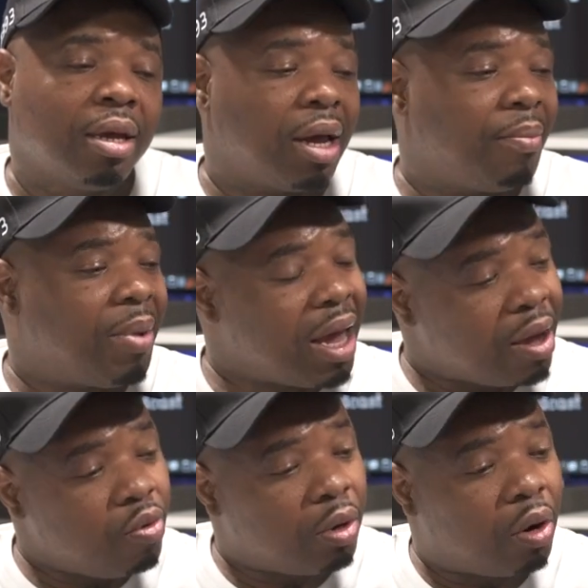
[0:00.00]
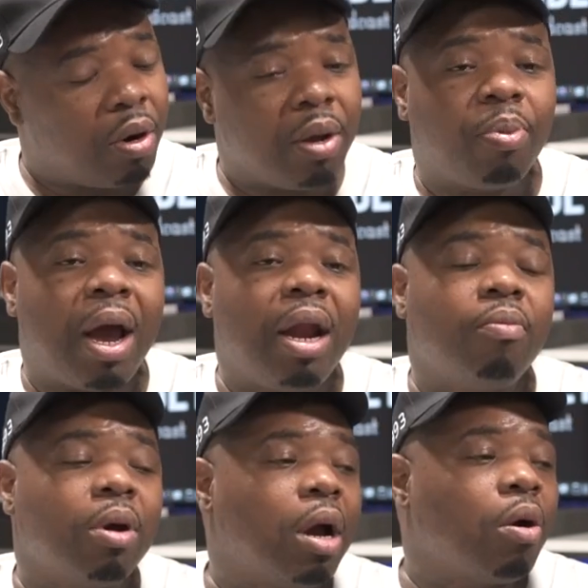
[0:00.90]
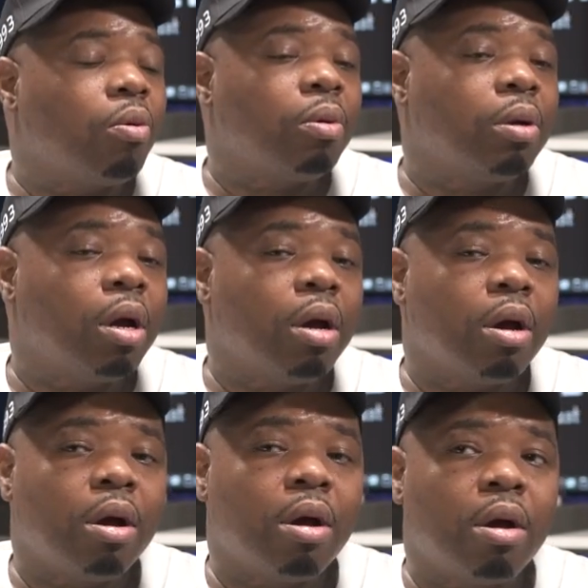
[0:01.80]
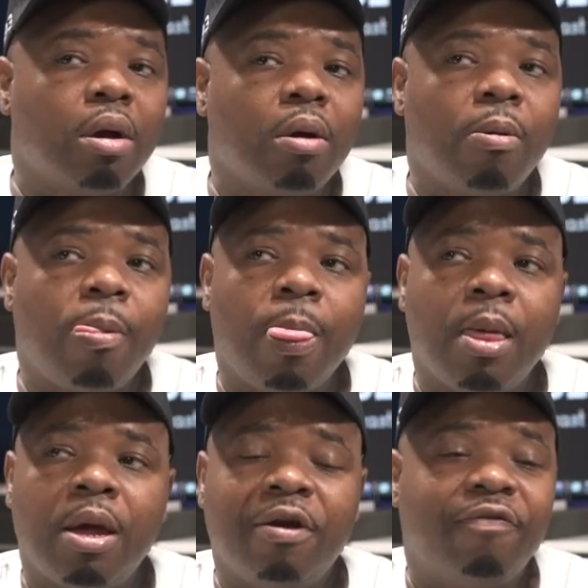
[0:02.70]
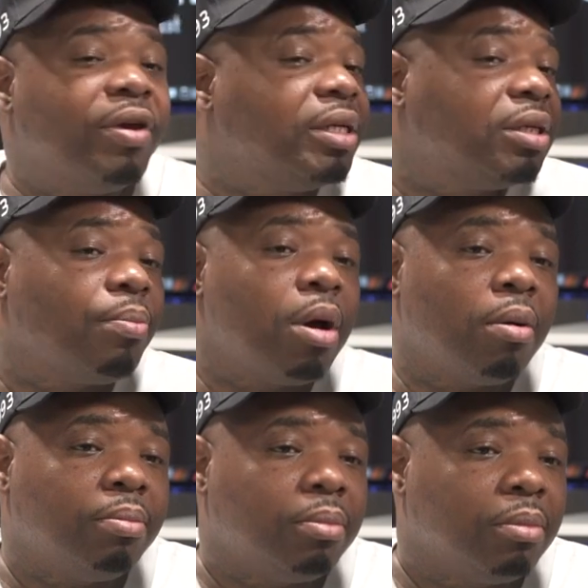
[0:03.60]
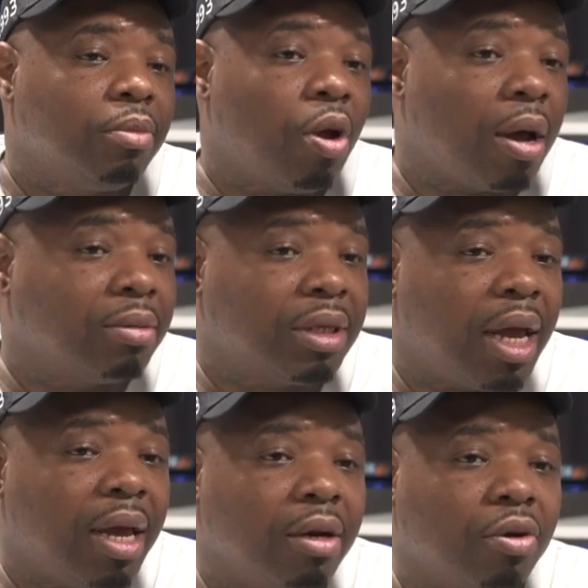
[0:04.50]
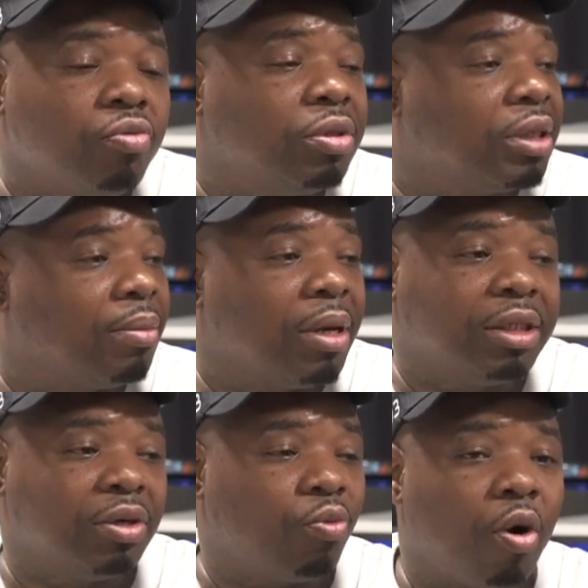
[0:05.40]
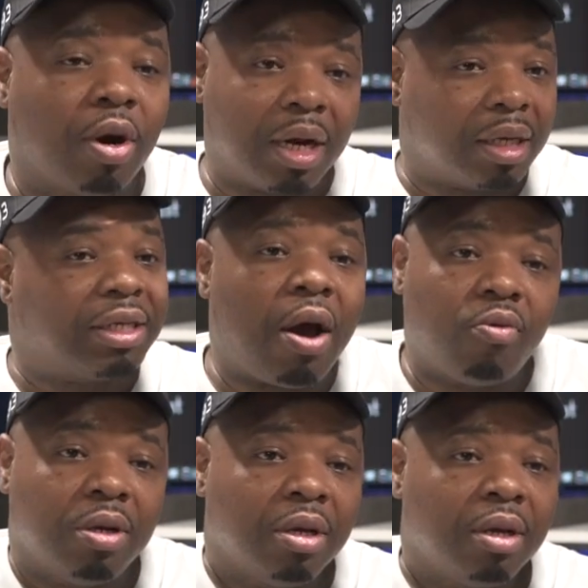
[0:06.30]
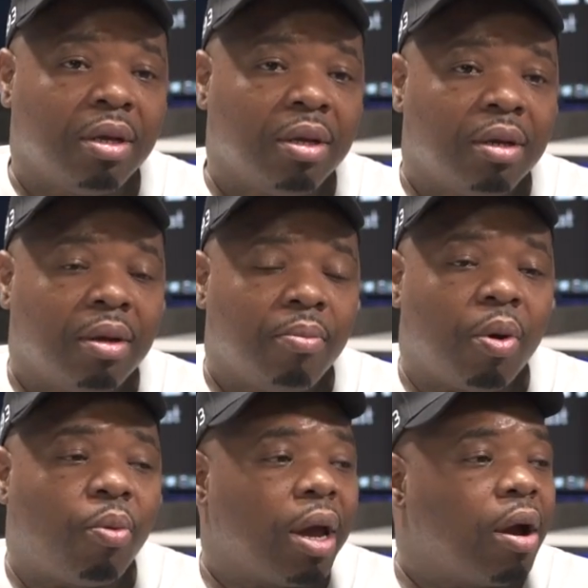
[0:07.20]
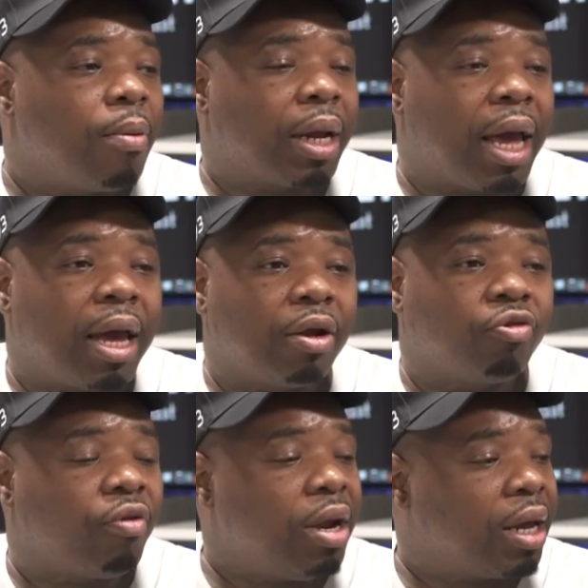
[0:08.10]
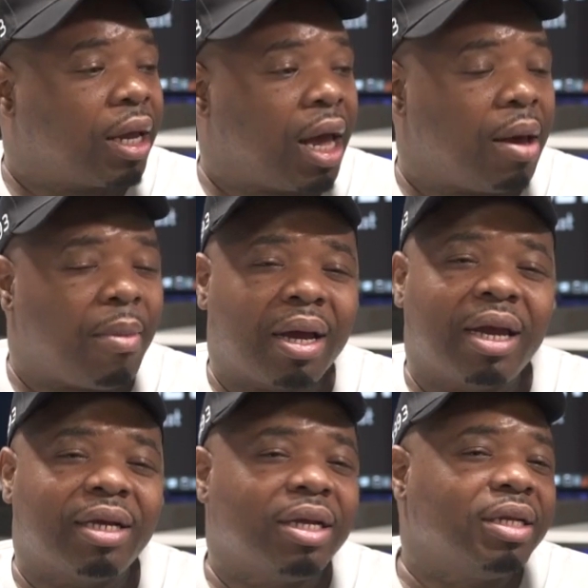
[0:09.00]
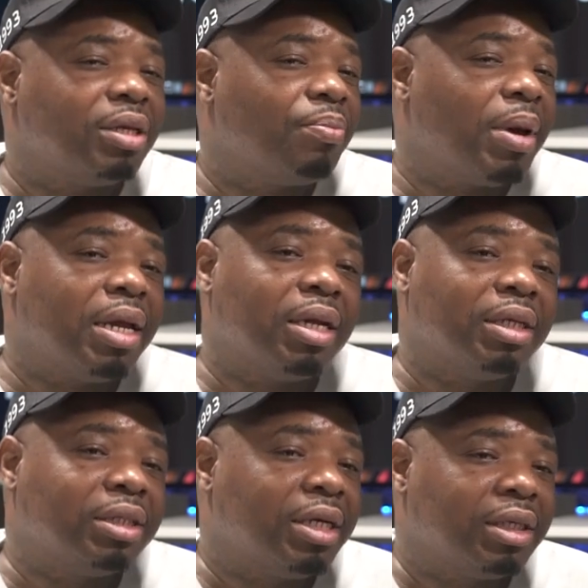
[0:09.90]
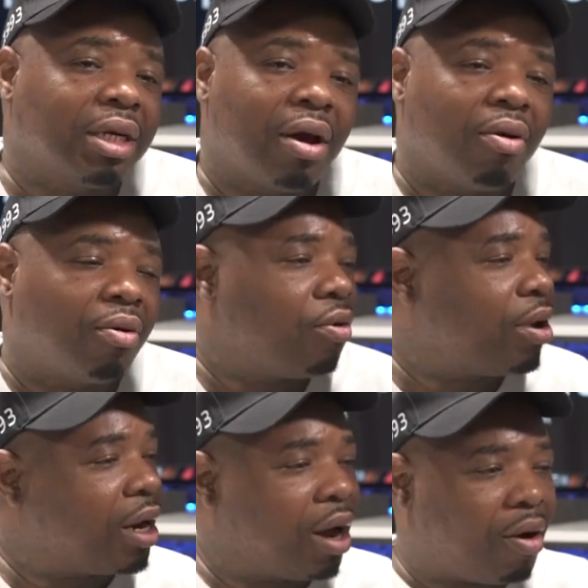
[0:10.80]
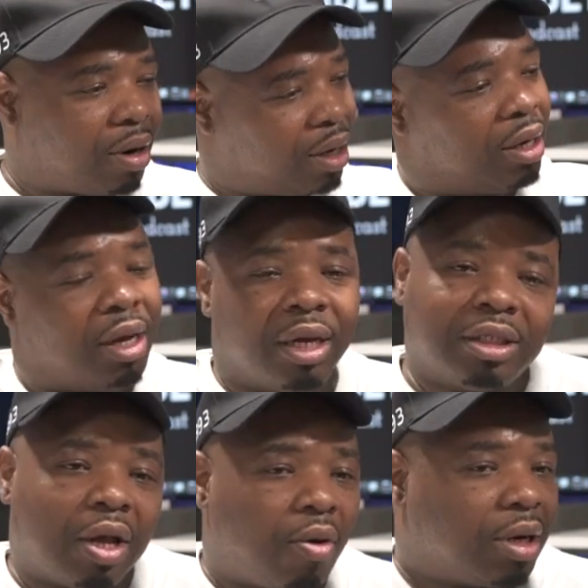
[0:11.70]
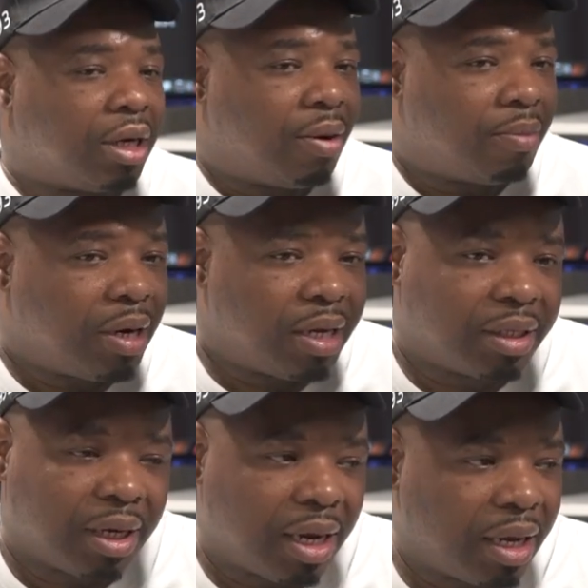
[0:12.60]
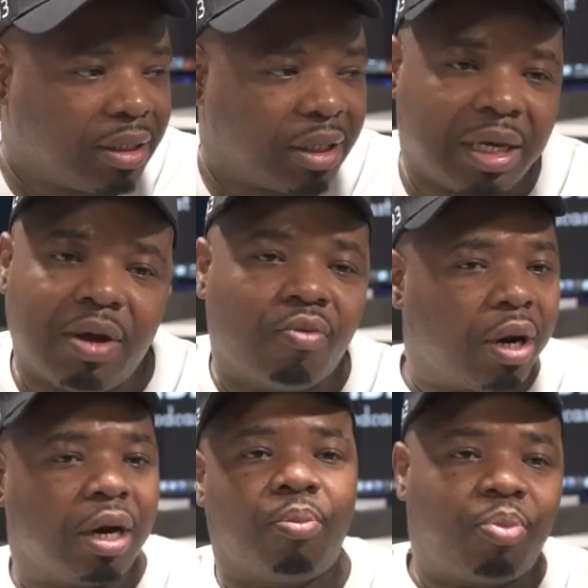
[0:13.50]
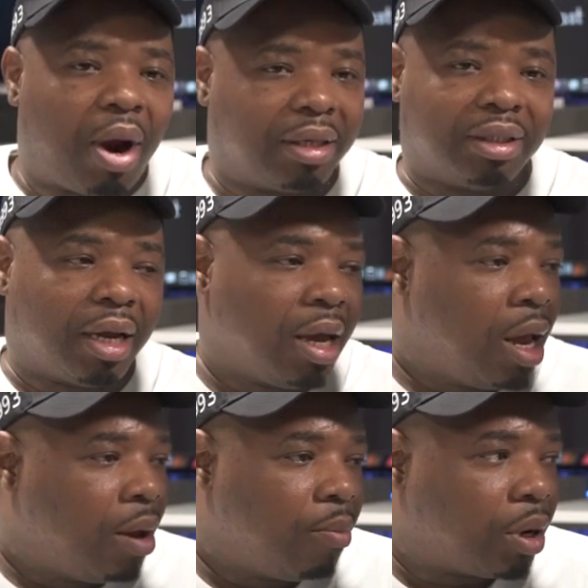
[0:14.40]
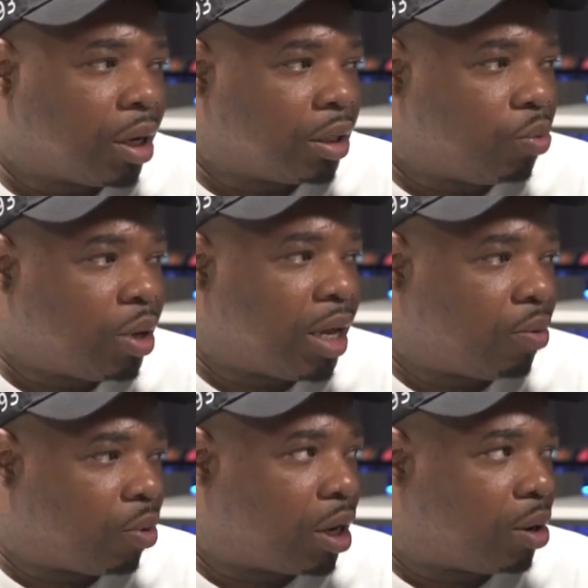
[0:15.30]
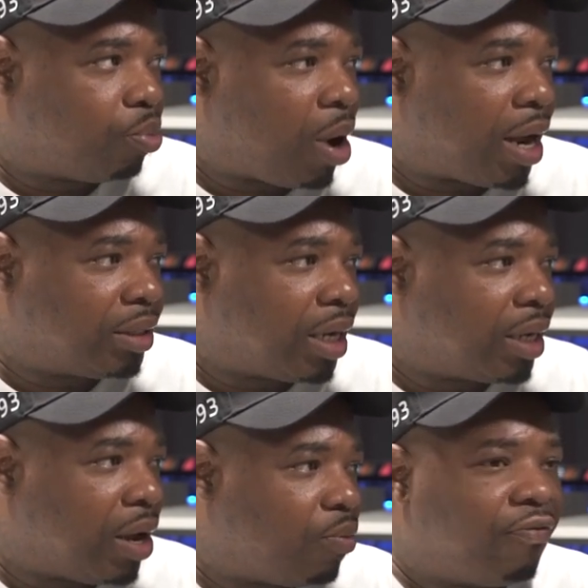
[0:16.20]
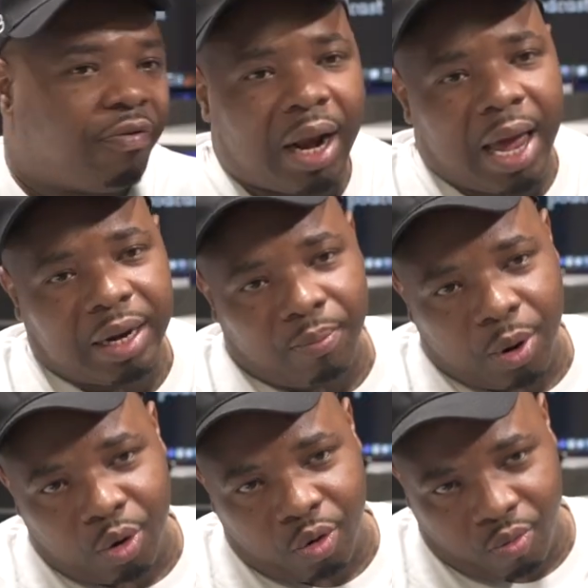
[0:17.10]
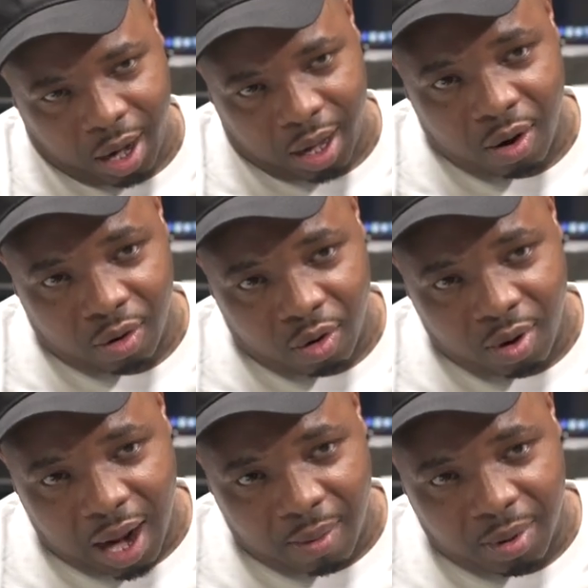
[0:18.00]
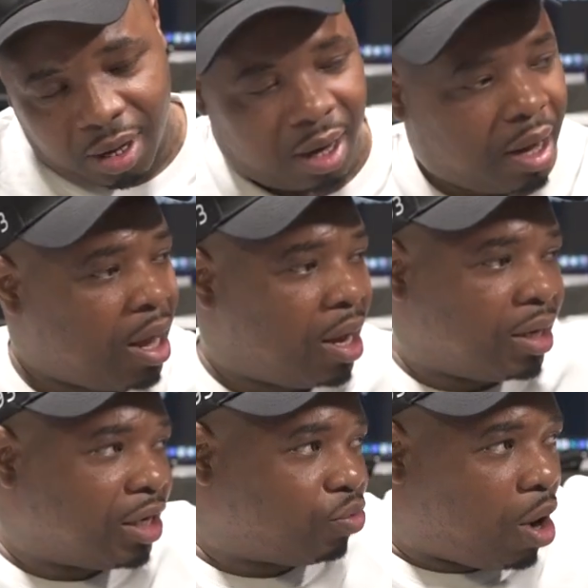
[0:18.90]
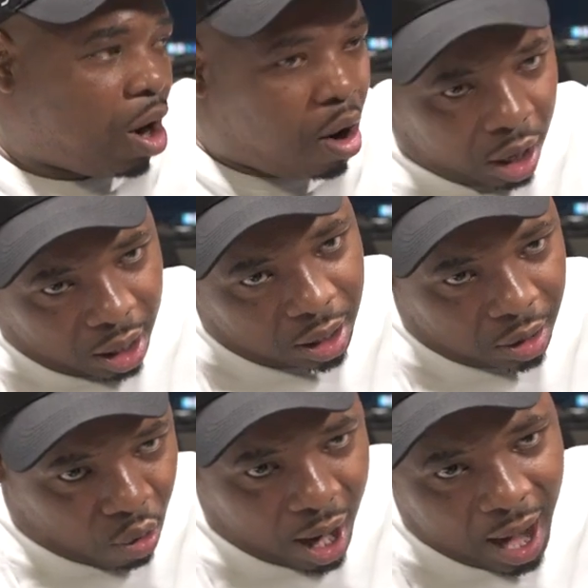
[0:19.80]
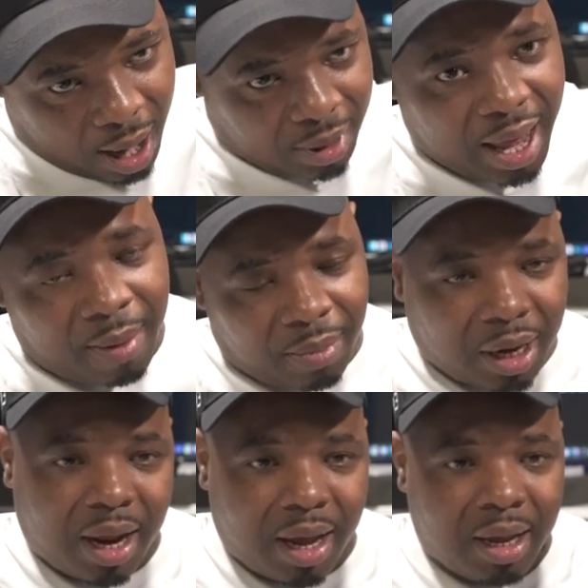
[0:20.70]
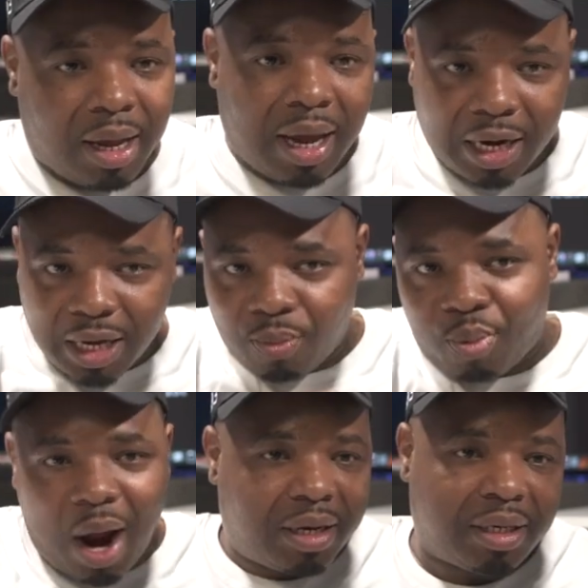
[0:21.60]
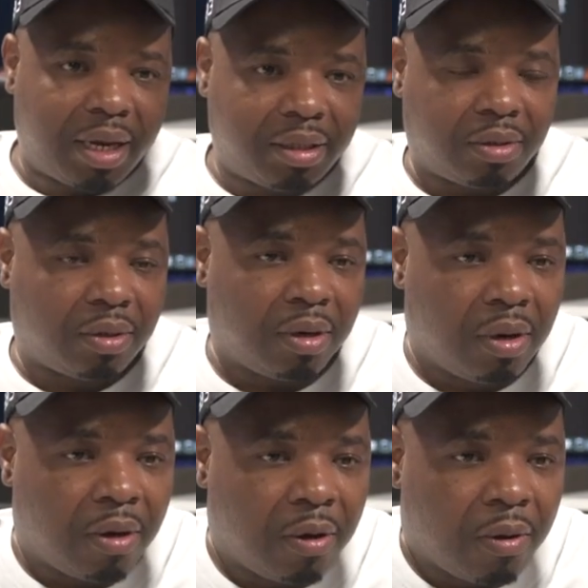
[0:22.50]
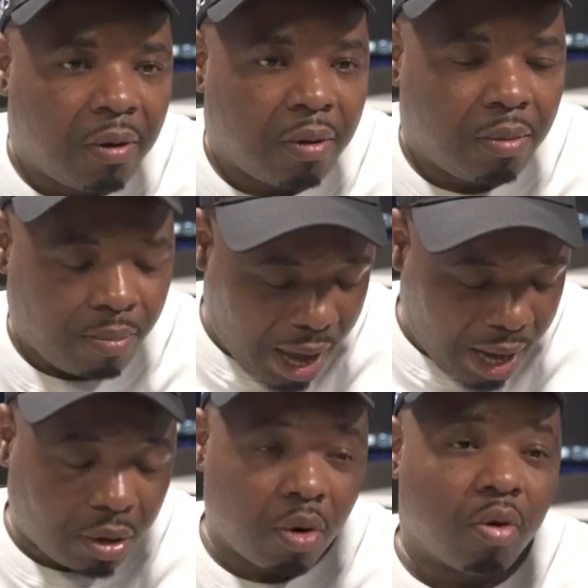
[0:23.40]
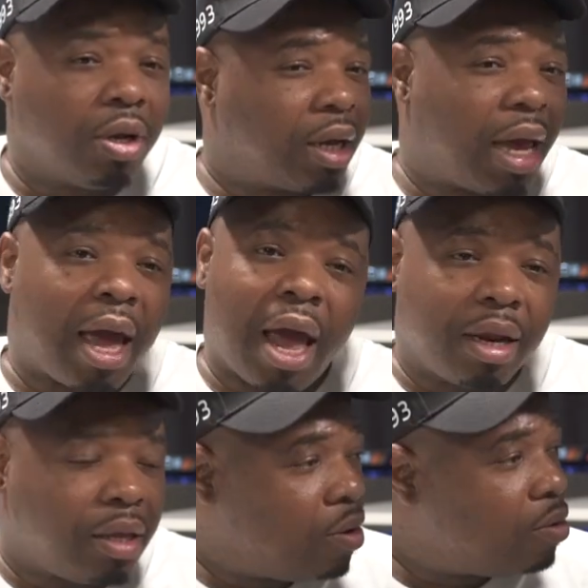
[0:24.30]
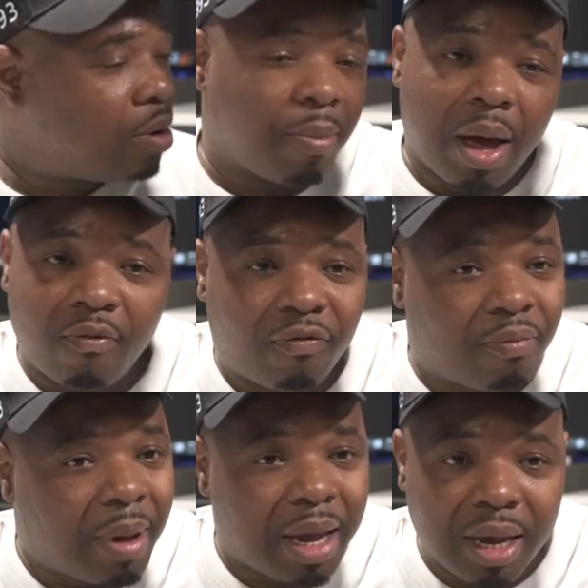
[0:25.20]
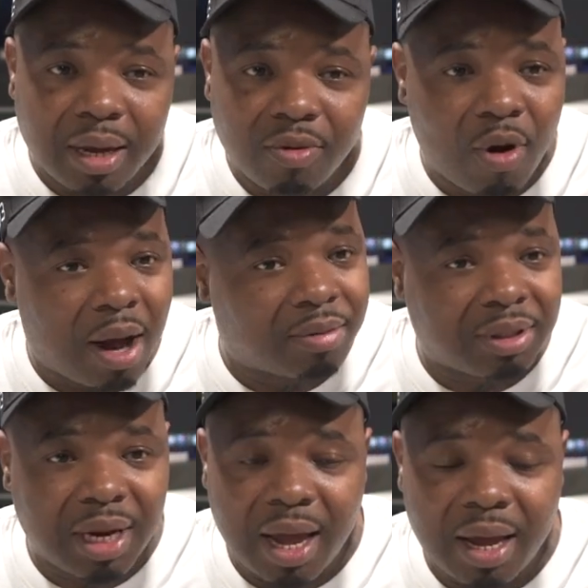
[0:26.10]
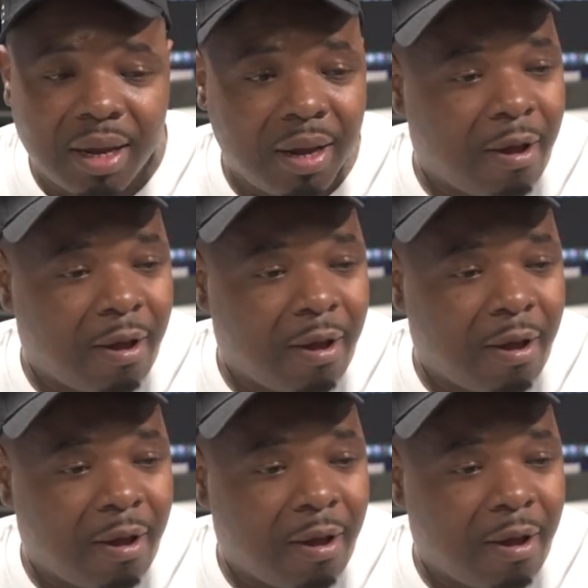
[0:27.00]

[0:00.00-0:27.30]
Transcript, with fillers: I mean, who know? They probably were gonna uh, uh, fix them up. You know what I'm saying? To do something, they just wanted us out. But when Hurricane Katrina came, I guess they just made a decision on go ahead on and start the demolition and just get rid of the project. Because if we get rid of the project, then we feel like the murder rate gonna go down because this is where all the crimes happening at in these projects. Right. So magnolia, Calliope, the Melpomene, you know what I'm saying?